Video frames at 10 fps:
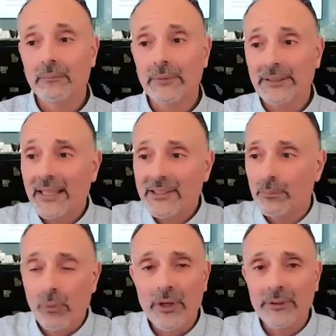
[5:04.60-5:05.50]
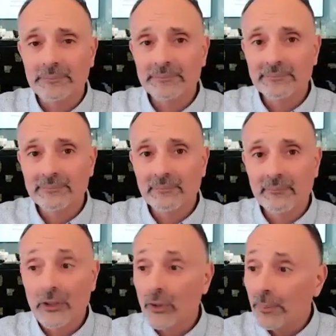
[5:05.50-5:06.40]
But that's the point.
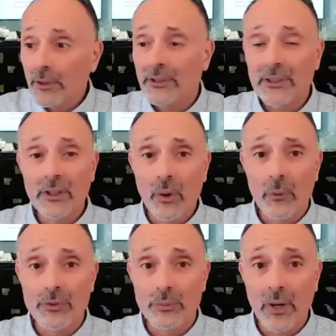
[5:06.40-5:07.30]
Nobody really knows.